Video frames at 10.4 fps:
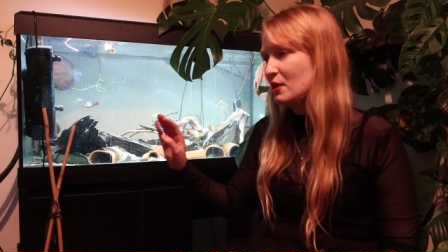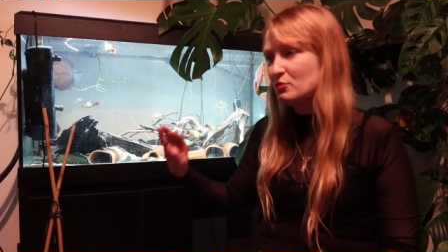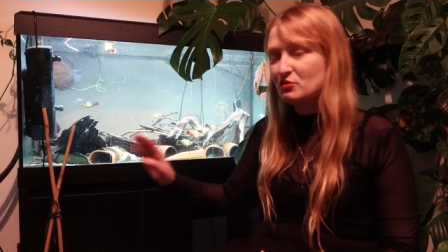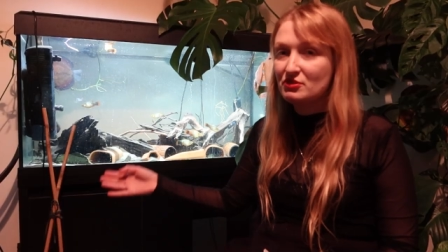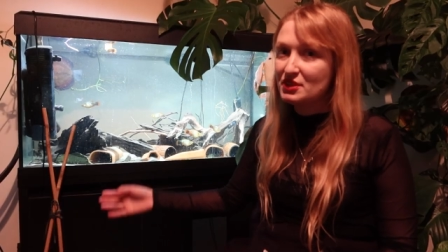
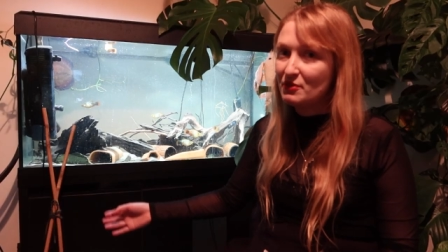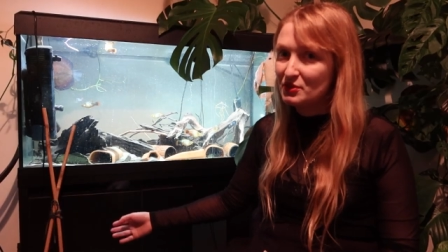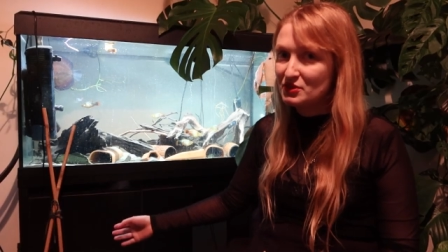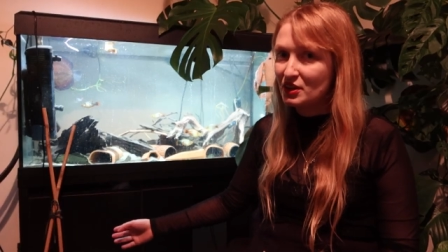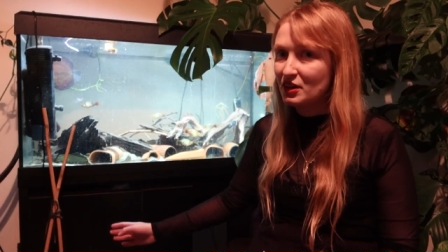
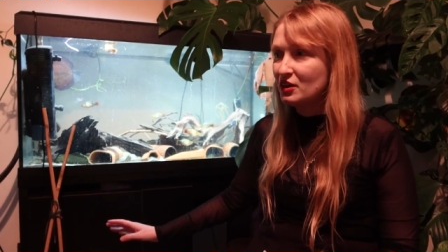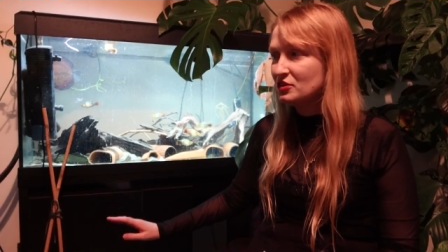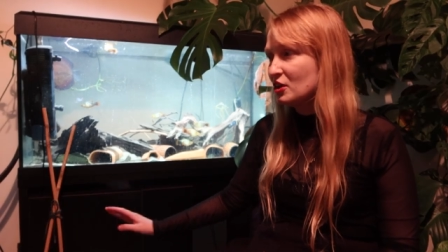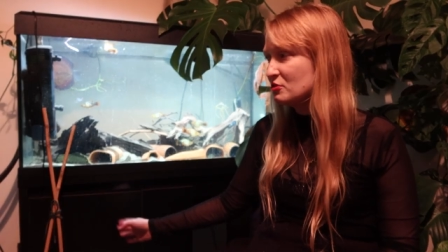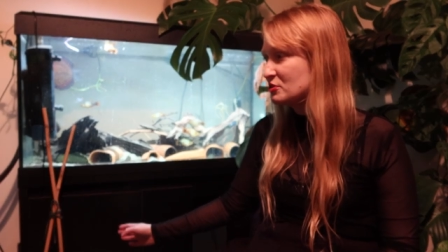Bunrocephalus
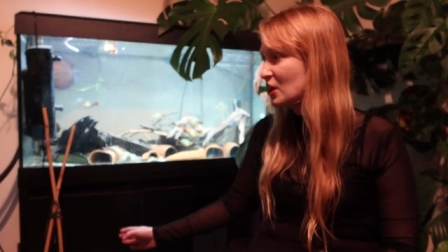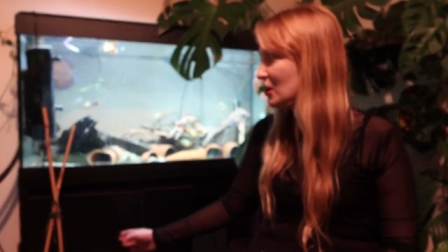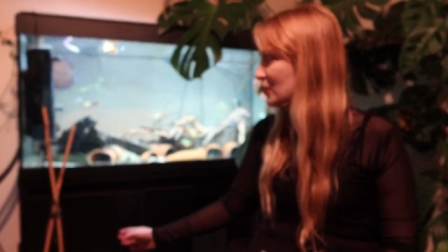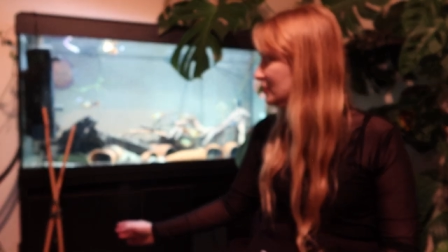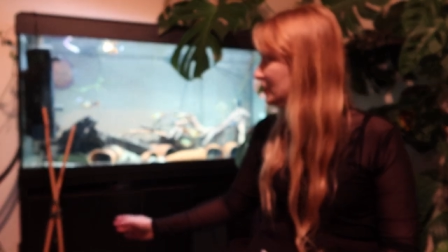are no
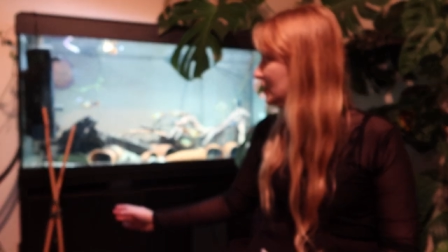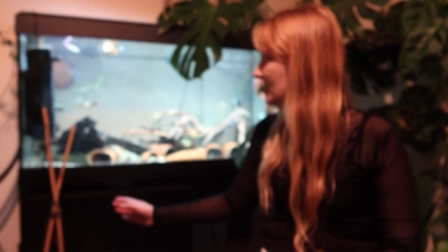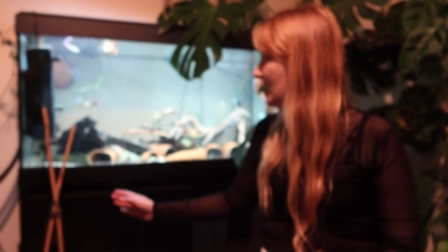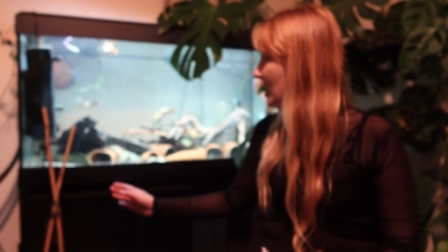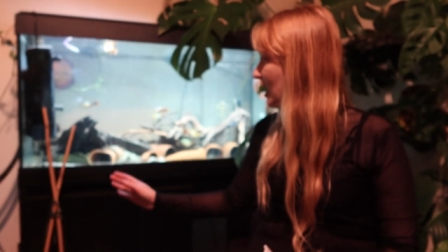go.
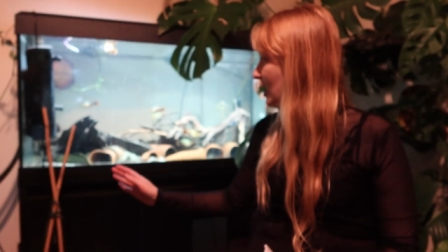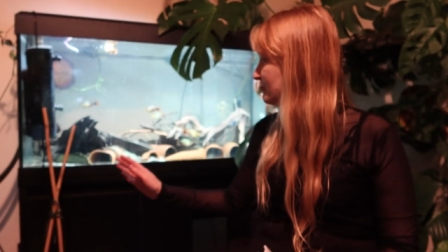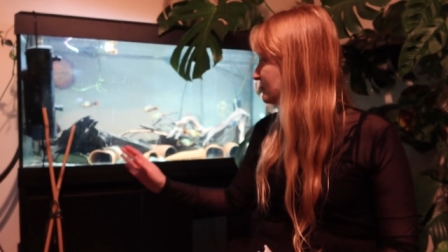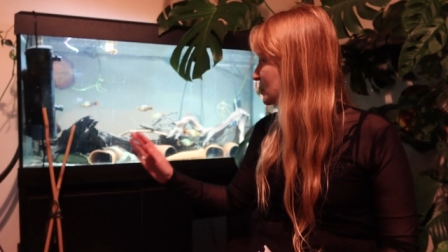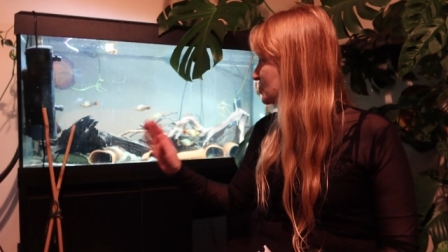
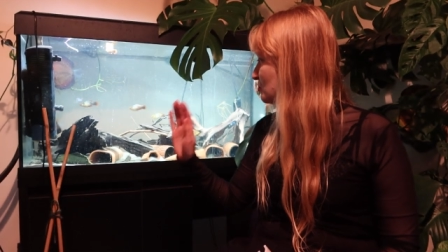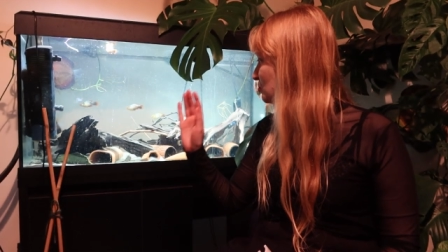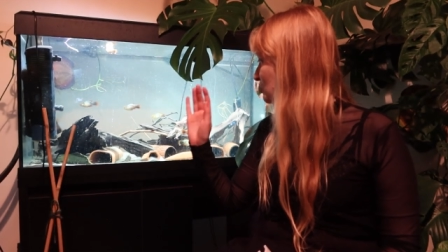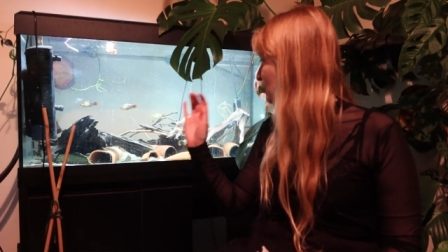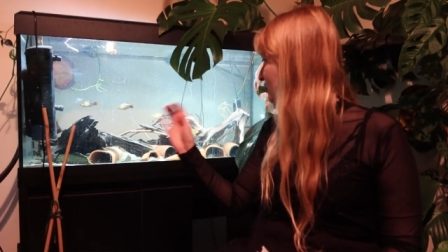
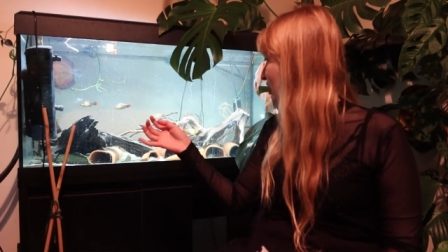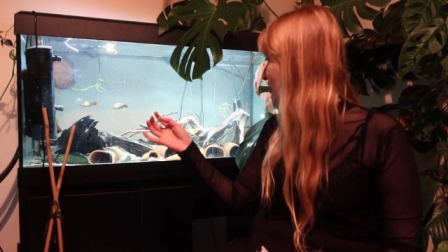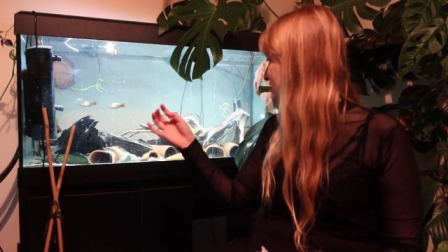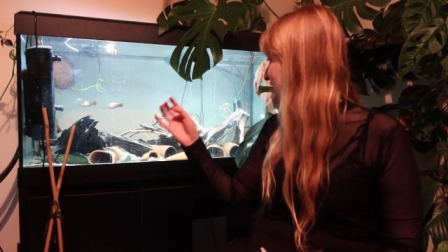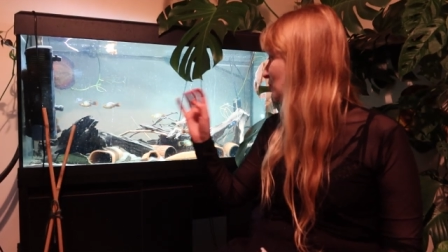Small
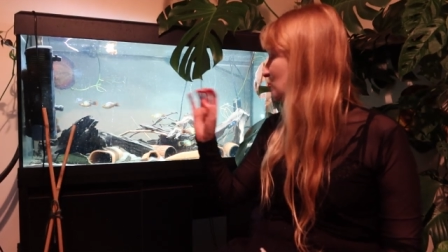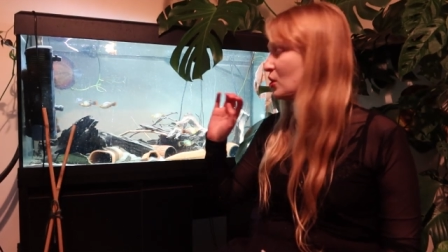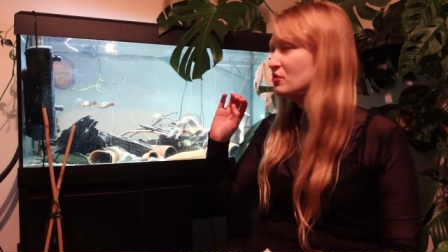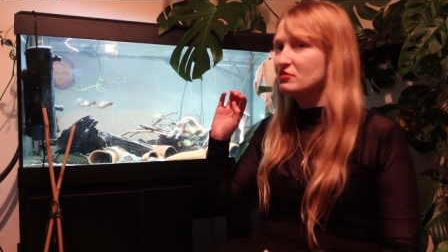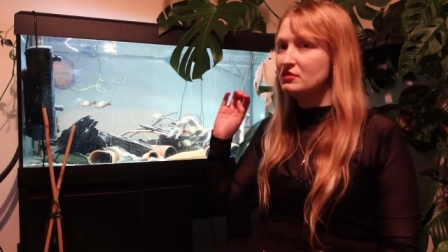loricariids that
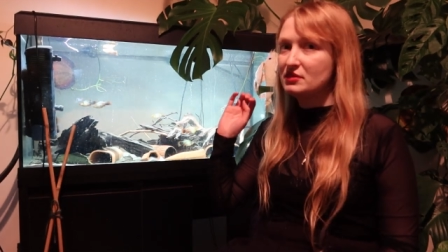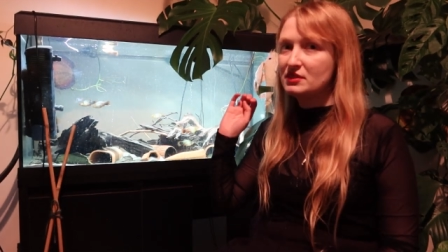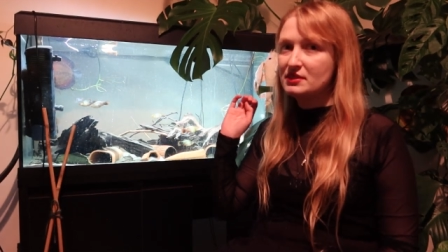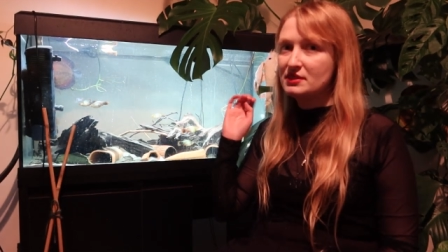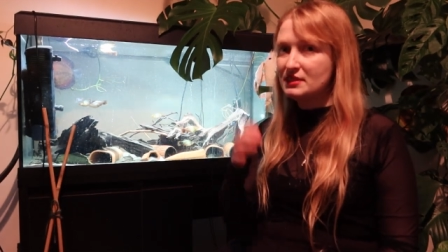won't
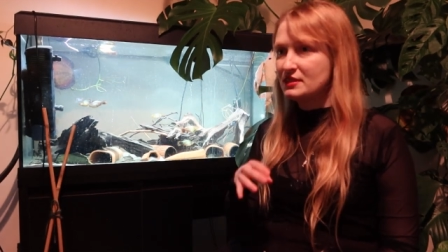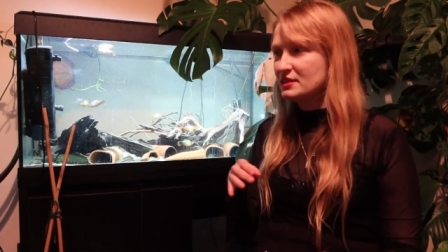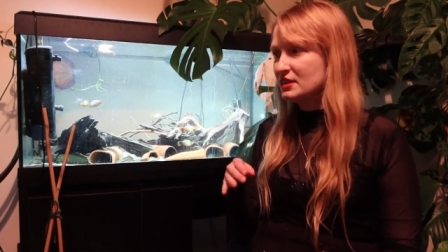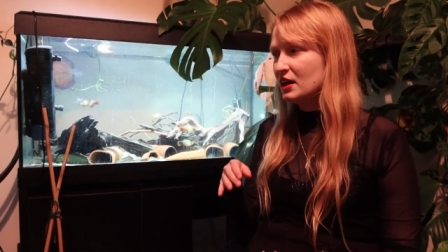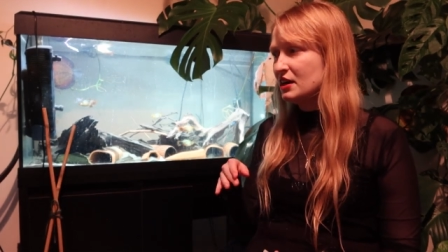
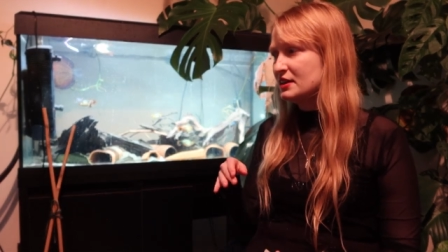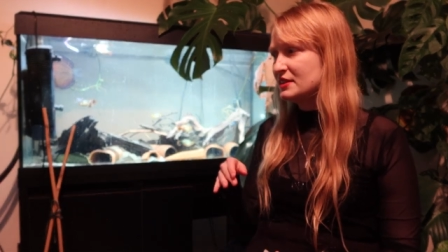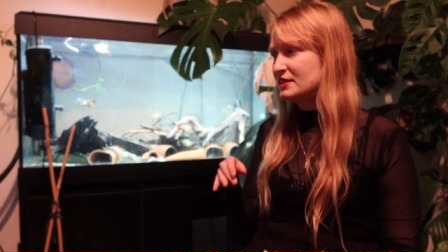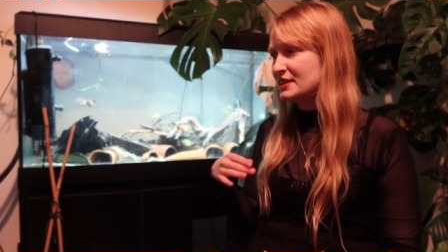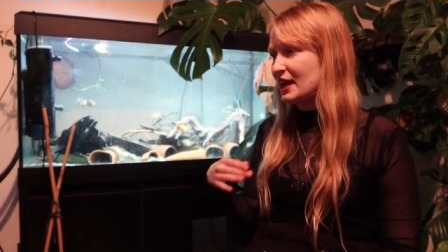
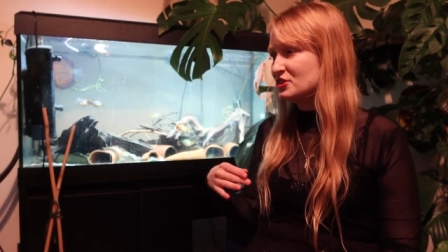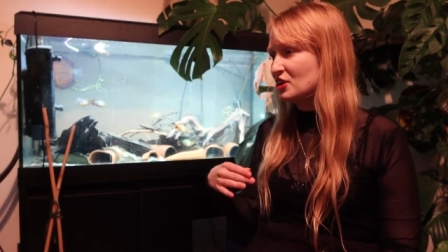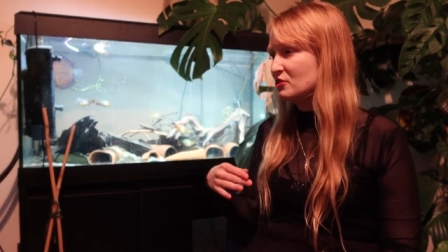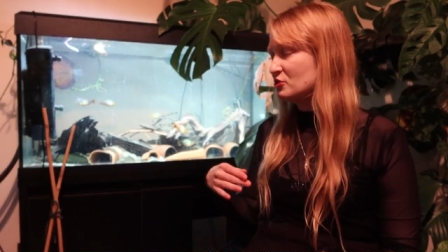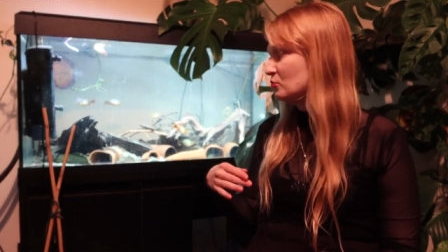like
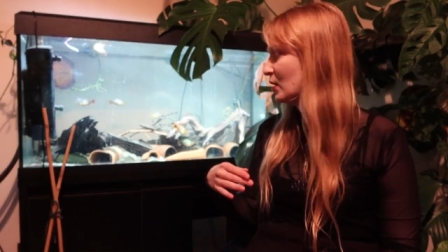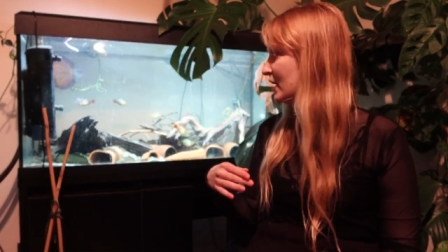dash out the